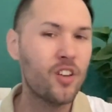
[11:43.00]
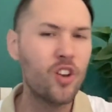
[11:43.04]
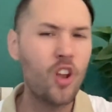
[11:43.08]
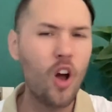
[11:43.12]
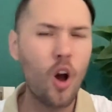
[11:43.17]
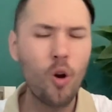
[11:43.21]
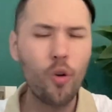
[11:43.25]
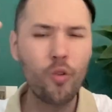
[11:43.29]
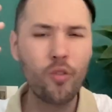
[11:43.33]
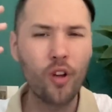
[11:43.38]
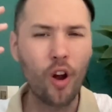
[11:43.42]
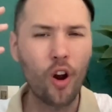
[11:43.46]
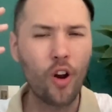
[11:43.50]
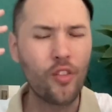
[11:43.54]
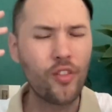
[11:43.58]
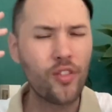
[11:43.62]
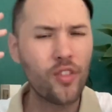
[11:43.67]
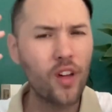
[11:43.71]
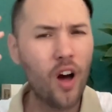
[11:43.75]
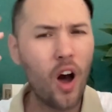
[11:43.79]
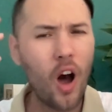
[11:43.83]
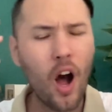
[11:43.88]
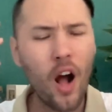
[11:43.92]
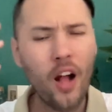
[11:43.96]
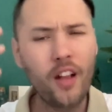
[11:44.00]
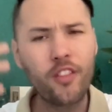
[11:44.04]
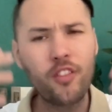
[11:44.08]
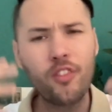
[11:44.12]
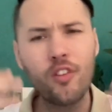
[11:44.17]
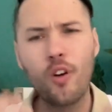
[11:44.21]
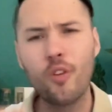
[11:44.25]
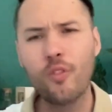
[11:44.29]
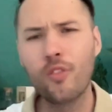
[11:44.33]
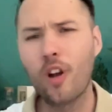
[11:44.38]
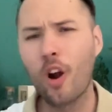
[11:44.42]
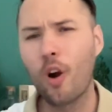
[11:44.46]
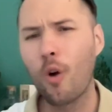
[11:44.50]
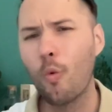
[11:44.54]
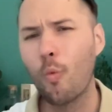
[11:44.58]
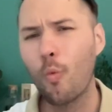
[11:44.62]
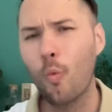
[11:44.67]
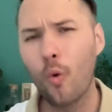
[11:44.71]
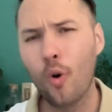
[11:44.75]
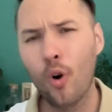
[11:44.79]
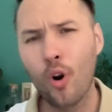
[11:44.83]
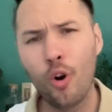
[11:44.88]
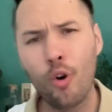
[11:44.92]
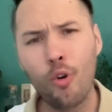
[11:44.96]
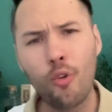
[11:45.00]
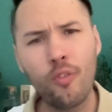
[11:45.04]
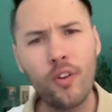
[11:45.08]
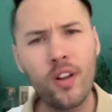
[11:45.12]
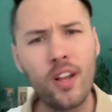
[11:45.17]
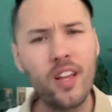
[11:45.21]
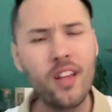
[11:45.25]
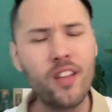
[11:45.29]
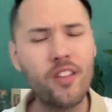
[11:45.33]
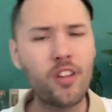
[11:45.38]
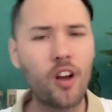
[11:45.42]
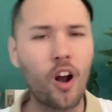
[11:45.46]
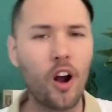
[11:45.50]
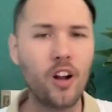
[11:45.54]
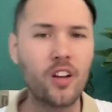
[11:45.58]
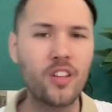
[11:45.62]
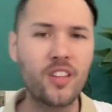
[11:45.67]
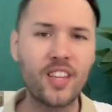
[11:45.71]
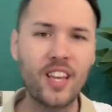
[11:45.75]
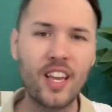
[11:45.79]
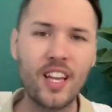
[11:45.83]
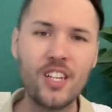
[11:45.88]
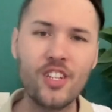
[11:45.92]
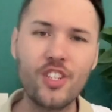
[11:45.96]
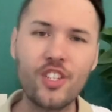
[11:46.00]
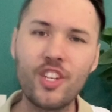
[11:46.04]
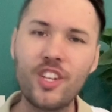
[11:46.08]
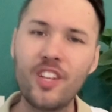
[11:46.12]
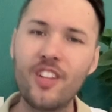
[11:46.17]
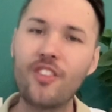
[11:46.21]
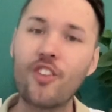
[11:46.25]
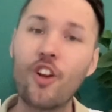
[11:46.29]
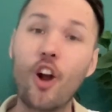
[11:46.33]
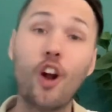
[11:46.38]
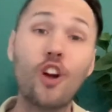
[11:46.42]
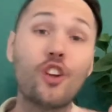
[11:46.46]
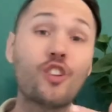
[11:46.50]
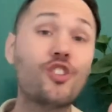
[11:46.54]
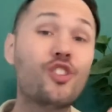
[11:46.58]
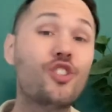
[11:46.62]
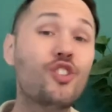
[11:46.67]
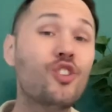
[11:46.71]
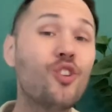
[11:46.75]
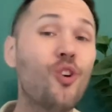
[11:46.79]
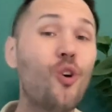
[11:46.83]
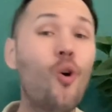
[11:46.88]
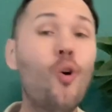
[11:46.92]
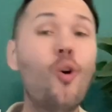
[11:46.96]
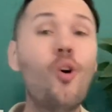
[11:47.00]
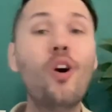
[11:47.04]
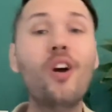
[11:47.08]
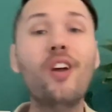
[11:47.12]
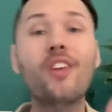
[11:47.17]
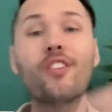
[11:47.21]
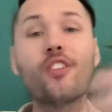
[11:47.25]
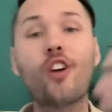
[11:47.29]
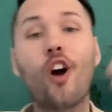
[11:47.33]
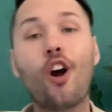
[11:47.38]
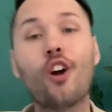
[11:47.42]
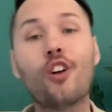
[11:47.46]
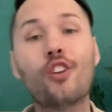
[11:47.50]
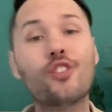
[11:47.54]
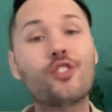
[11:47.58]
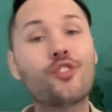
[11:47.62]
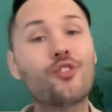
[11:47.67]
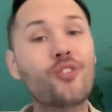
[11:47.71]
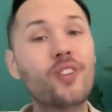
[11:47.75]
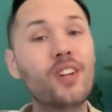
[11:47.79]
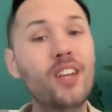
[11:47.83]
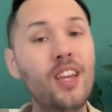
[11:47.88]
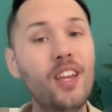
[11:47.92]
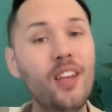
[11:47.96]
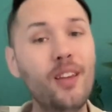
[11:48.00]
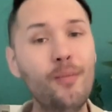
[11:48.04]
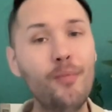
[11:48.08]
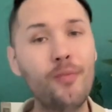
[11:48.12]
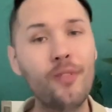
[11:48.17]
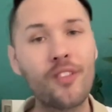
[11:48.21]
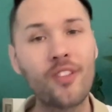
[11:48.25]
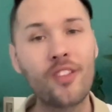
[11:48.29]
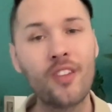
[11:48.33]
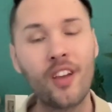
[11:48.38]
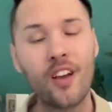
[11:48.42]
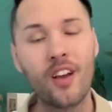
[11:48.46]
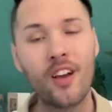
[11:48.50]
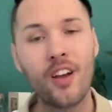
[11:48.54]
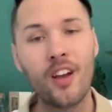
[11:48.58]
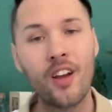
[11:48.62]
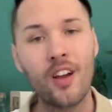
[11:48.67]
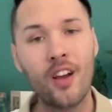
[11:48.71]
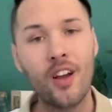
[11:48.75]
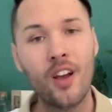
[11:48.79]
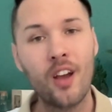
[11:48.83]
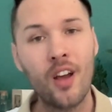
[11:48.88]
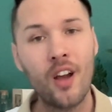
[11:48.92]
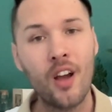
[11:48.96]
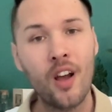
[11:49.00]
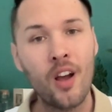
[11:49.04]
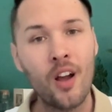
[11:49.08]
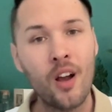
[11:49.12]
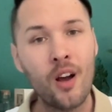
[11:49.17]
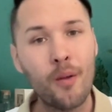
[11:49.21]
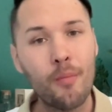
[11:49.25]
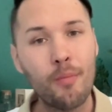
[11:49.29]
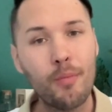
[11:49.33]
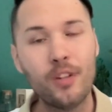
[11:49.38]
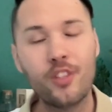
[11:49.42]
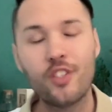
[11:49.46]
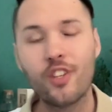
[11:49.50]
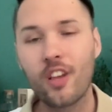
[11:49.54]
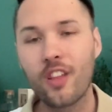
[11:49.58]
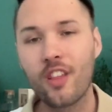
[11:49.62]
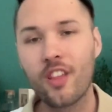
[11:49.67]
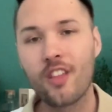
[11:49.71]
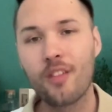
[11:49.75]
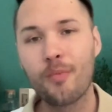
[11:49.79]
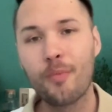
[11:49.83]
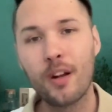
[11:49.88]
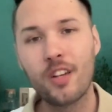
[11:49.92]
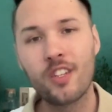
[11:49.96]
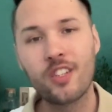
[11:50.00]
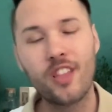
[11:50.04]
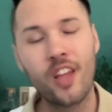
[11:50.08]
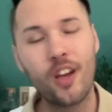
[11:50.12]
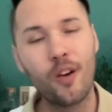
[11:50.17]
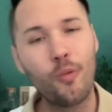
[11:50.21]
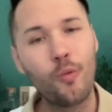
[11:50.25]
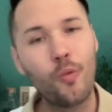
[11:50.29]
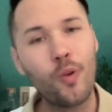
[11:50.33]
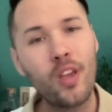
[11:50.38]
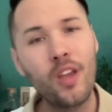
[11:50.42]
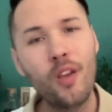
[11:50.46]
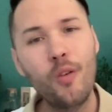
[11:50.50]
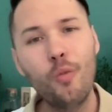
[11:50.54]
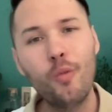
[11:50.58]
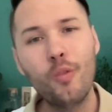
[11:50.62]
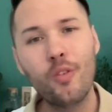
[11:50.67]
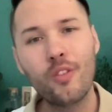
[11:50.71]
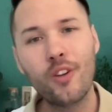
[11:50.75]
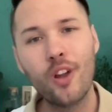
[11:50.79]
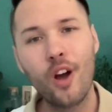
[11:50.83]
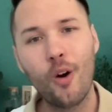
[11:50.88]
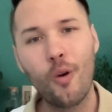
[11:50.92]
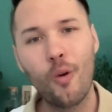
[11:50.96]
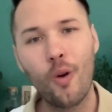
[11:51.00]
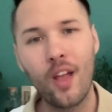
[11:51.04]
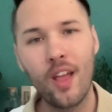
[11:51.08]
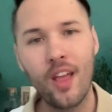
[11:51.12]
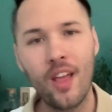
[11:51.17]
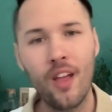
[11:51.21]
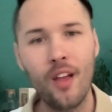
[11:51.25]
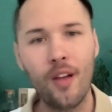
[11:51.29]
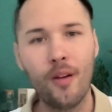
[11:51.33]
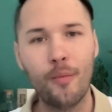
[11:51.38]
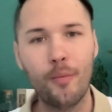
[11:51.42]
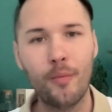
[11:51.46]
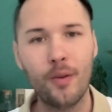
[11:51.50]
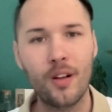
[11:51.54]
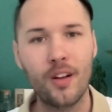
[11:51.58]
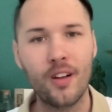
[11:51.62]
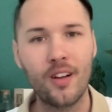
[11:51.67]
Knows our thoughts, knows our worries, our tensions, our joys, our dreams, but just as much that we will know him,